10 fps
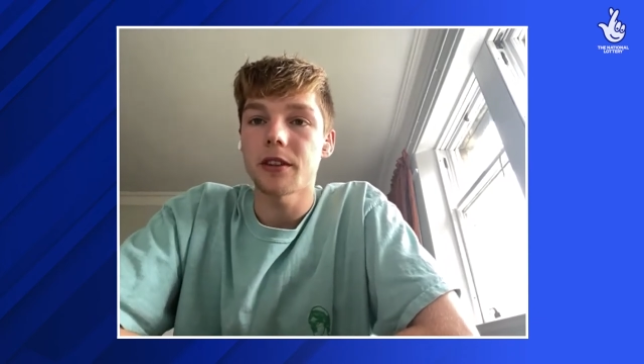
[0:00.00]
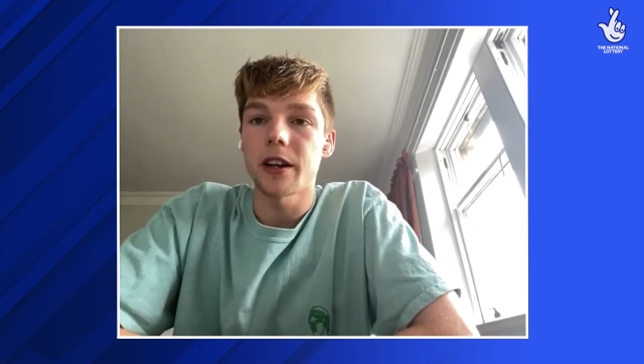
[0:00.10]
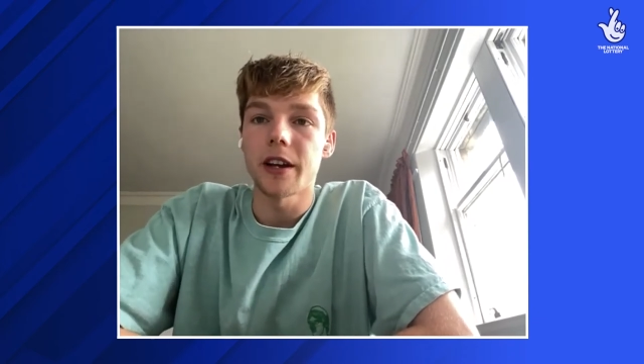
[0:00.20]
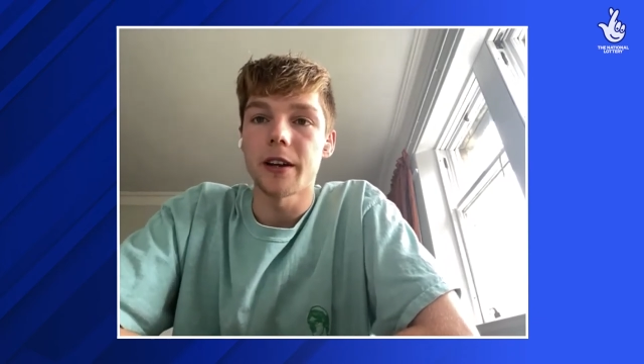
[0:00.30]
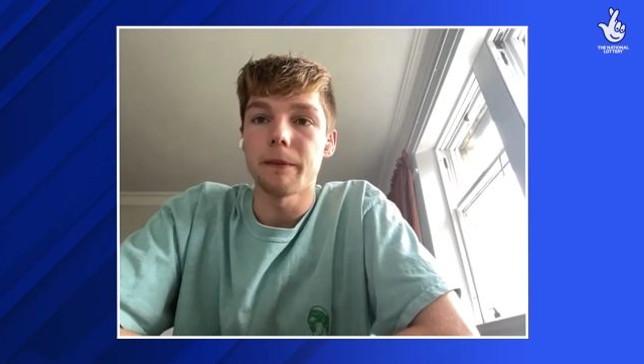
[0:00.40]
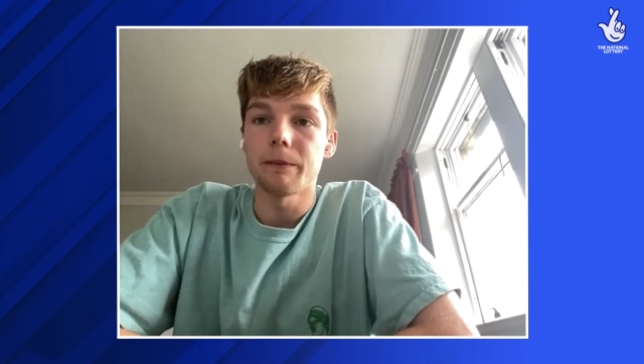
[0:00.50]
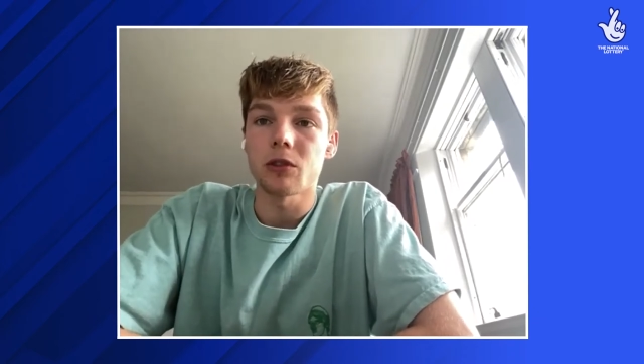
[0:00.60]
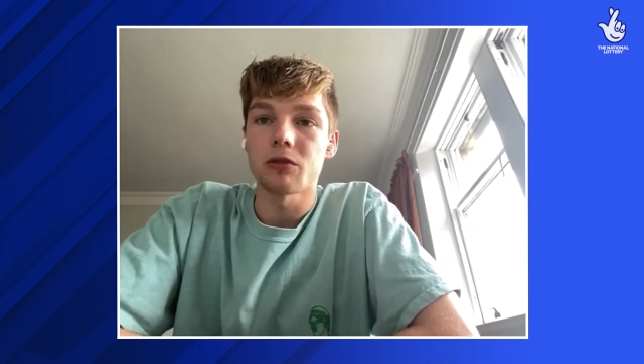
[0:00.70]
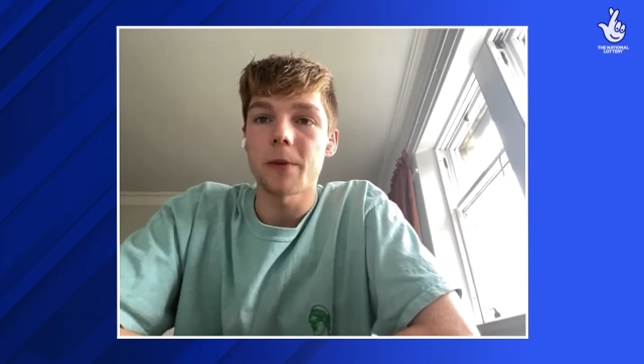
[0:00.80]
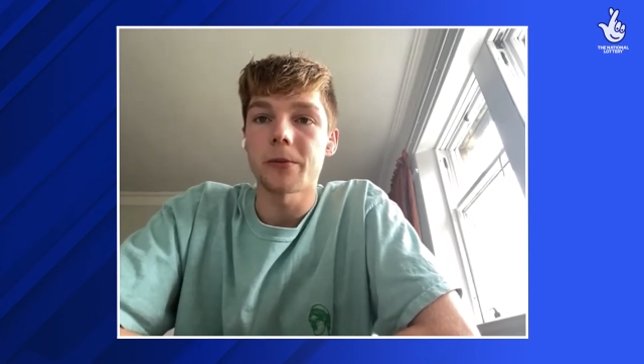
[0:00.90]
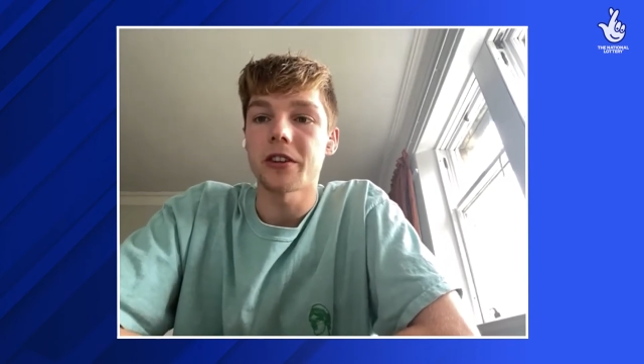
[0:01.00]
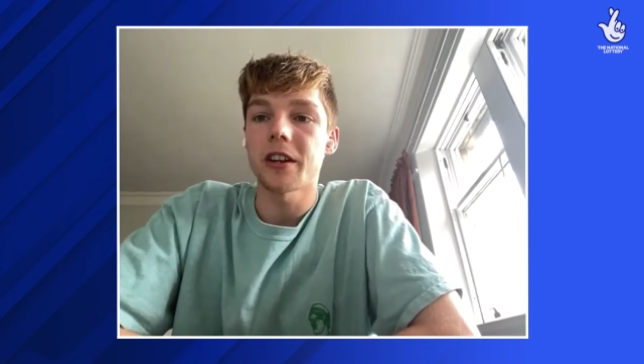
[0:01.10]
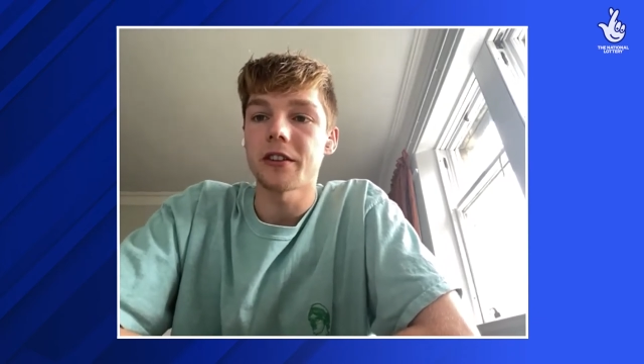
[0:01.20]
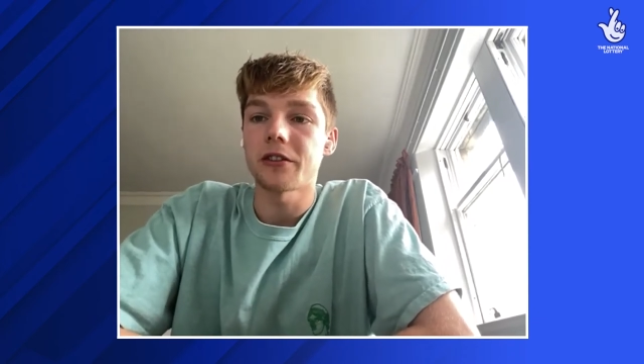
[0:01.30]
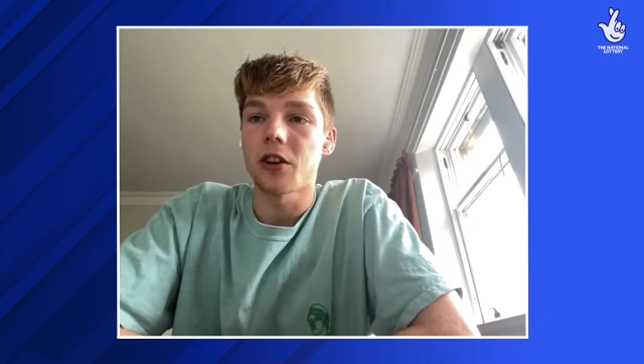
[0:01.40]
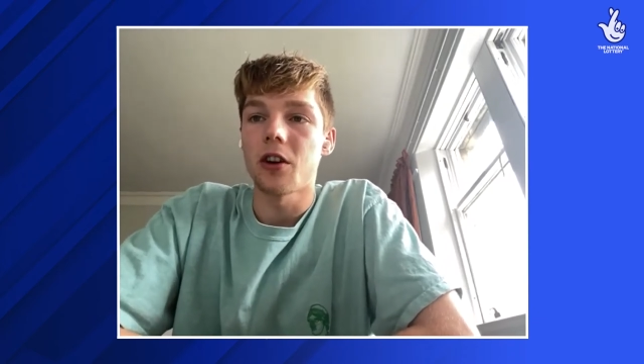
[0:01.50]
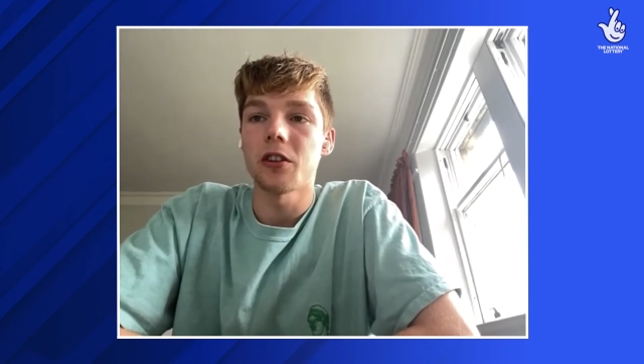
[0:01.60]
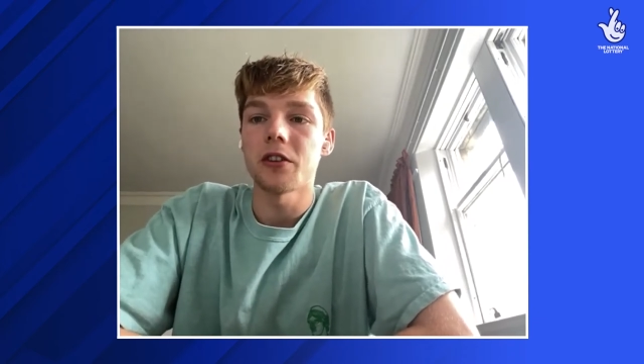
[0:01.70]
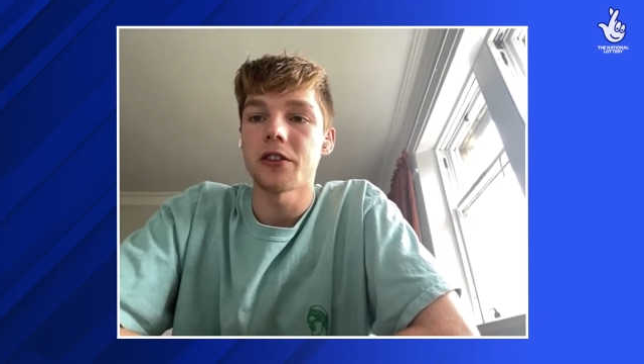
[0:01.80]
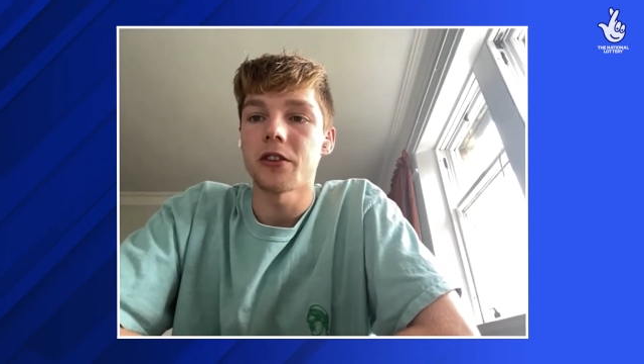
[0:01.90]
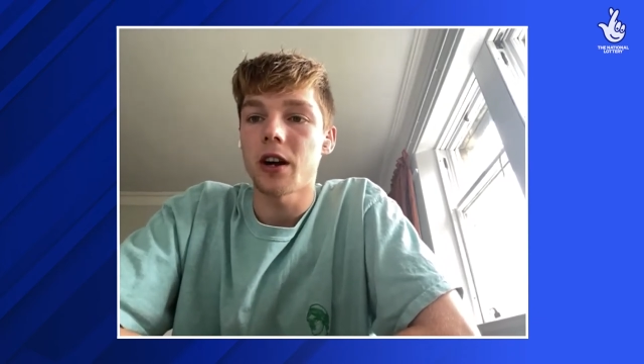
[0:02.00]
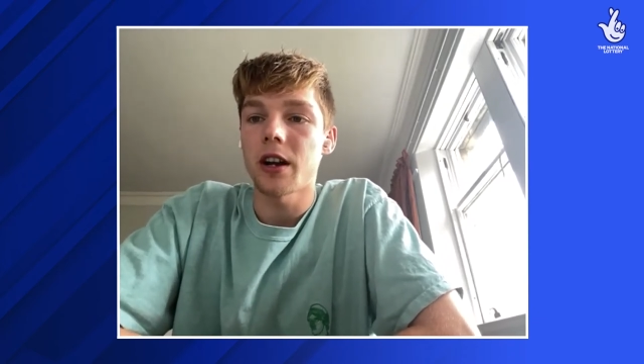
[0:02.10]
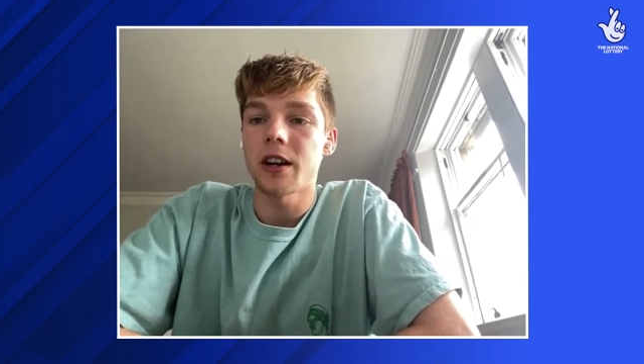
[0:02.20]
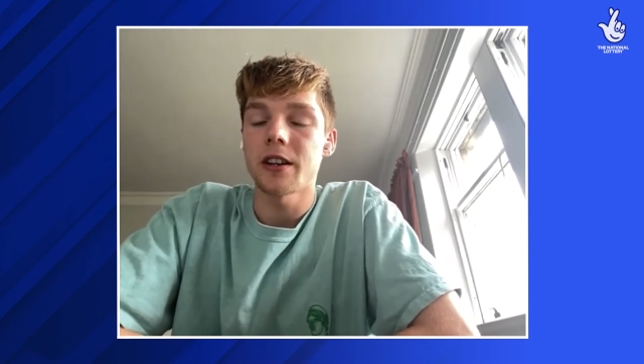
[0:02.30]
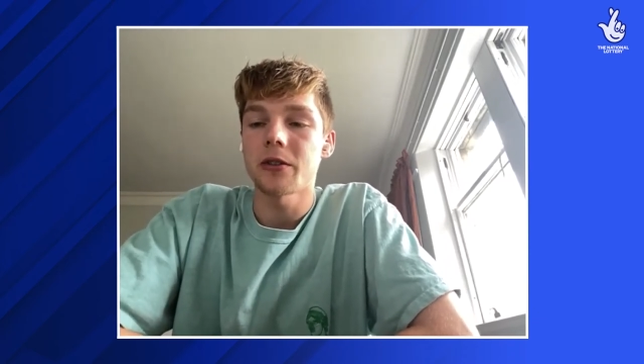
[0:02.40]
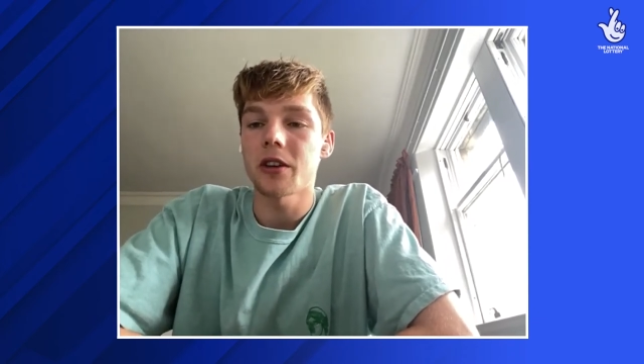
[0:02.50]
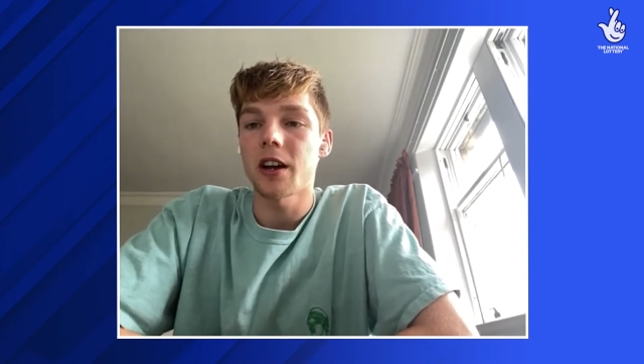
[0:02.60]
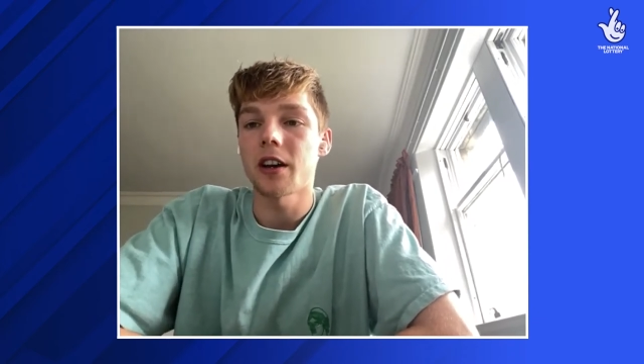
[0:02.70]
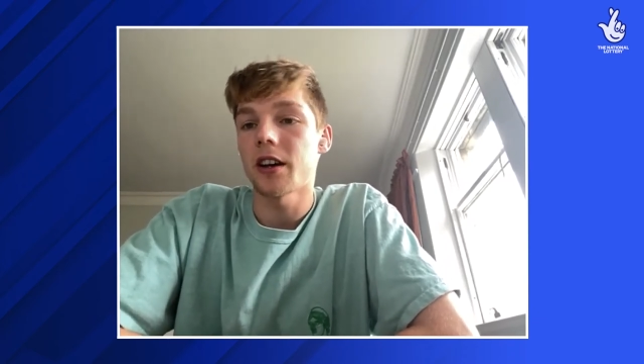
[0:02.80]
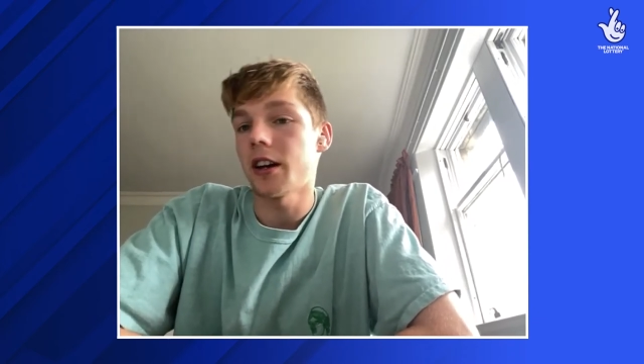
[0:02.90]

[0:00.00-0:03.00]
um, representing Scotland, you know, I, I now get a,